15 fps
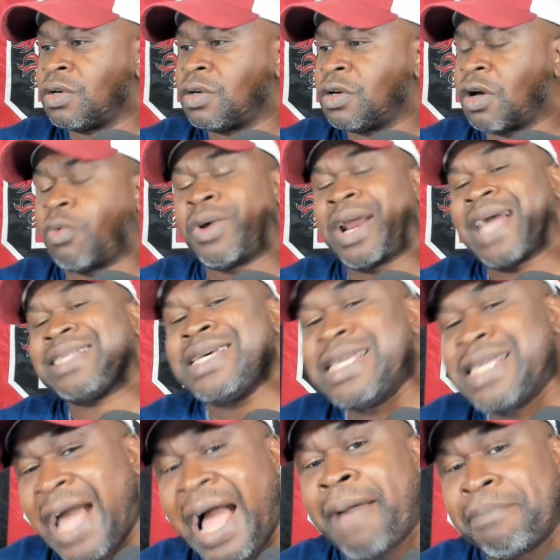or what I did
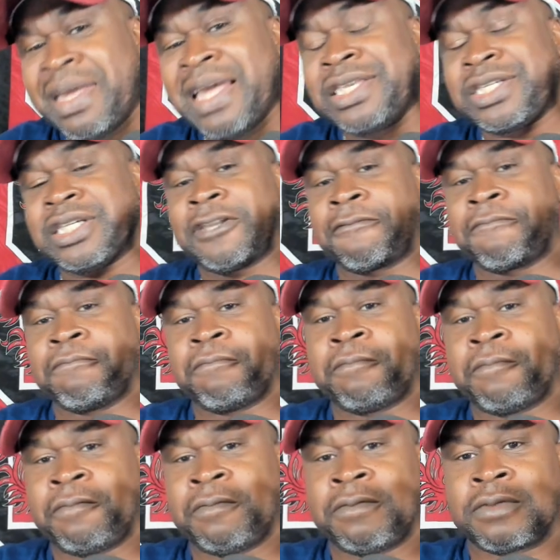not mention,
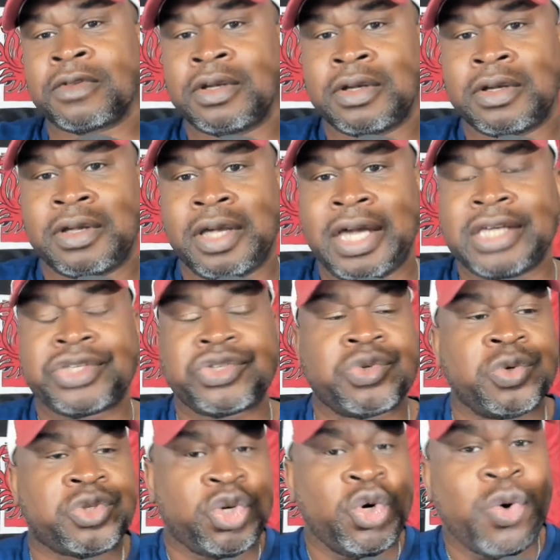is
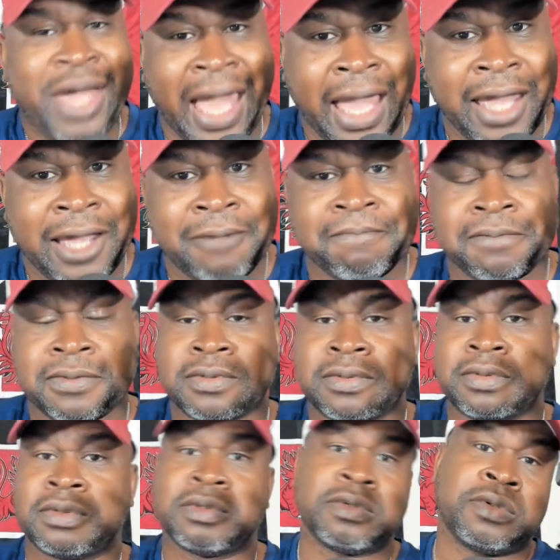through two games,
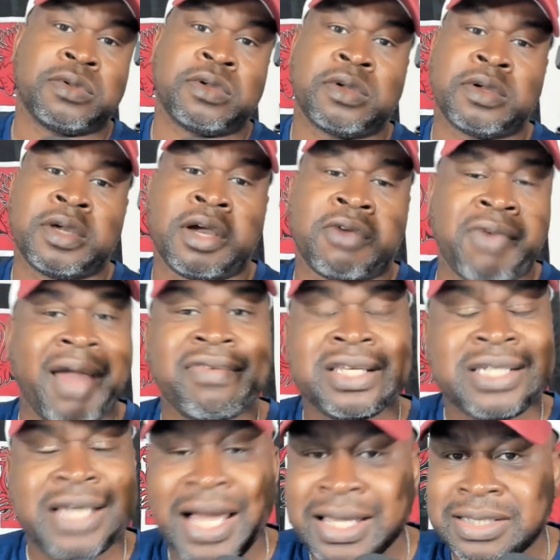Raven
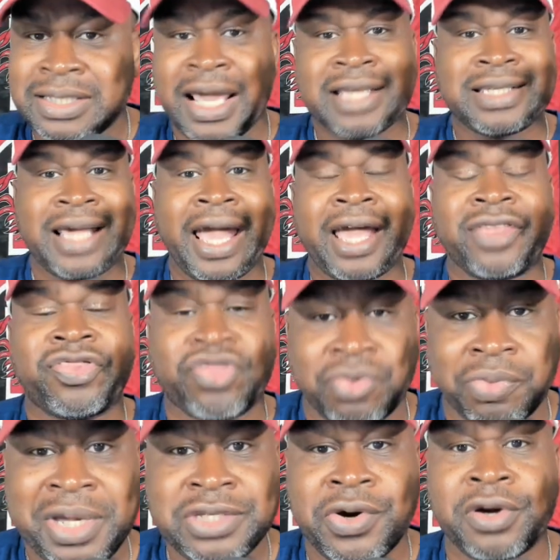Johnson has had
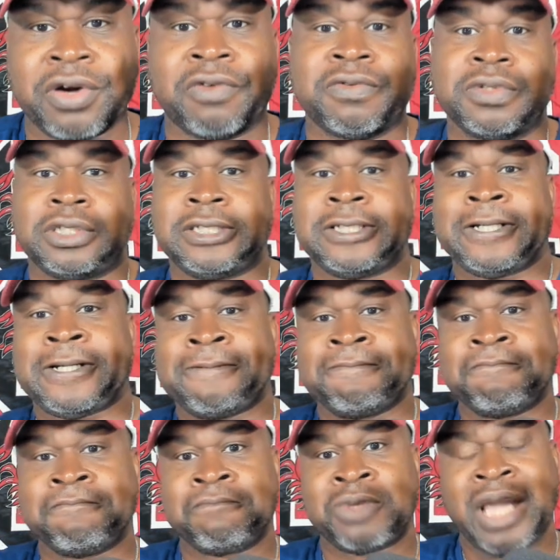three turnovers.
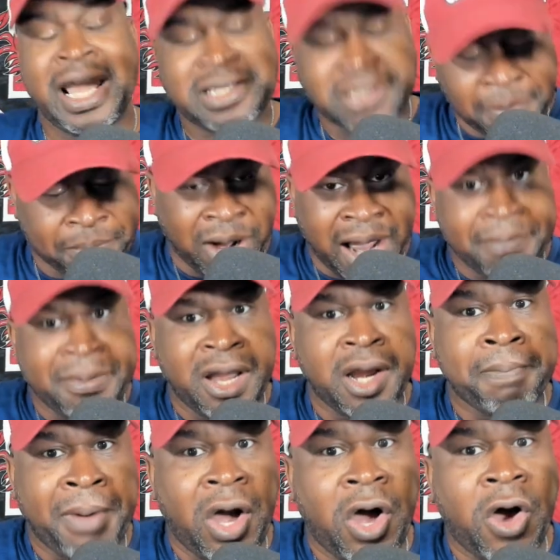As the primary
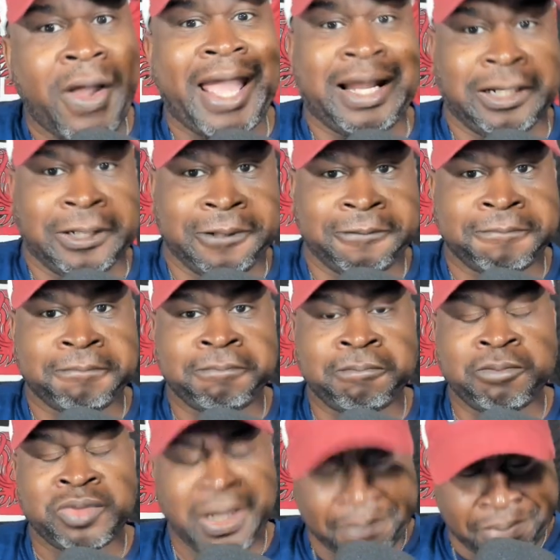ball handler,
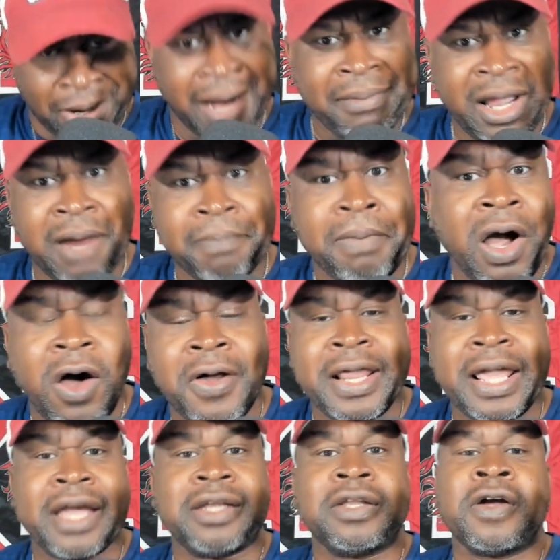the primary ball
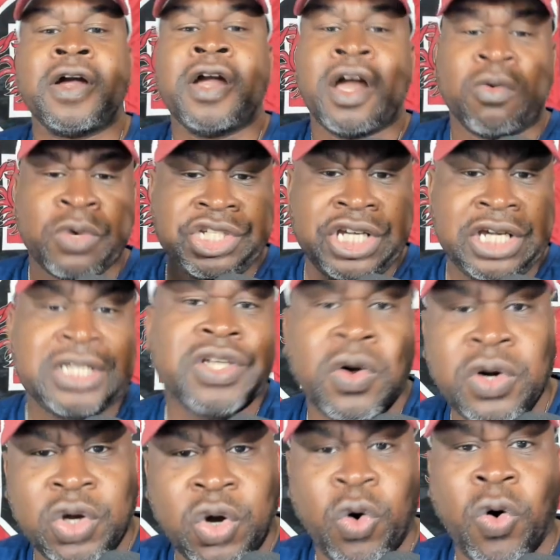handler, when she's on
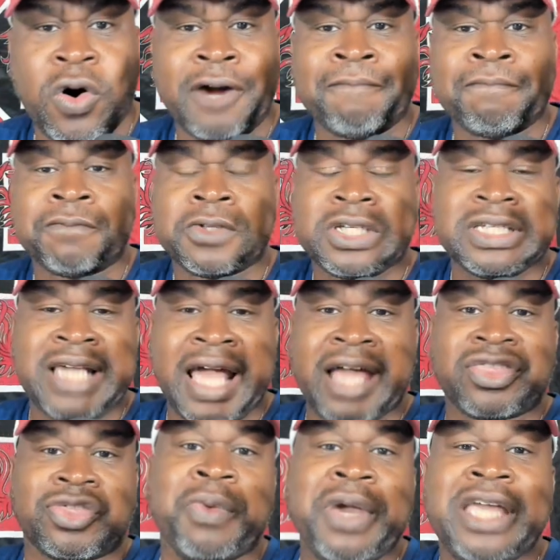the court, she's
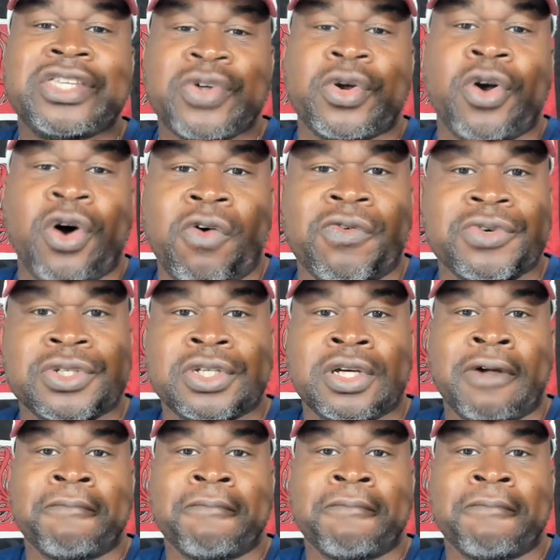had three turnovers